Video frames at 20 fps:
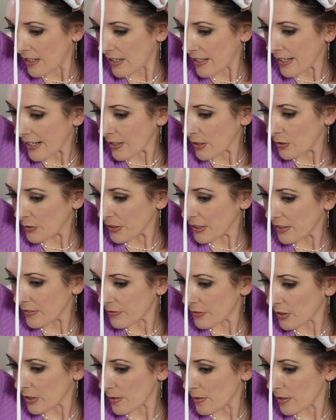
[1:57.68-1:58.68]
And I hold it
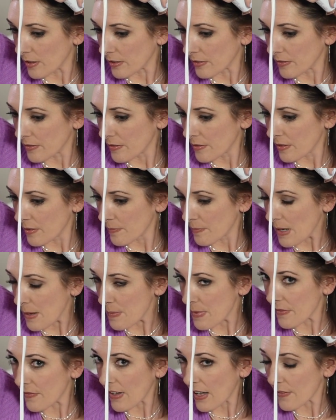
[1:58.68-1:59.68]
for
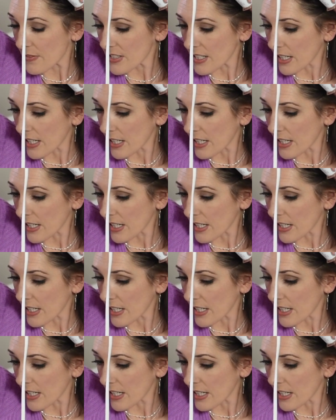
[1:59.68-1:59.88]
maybe 5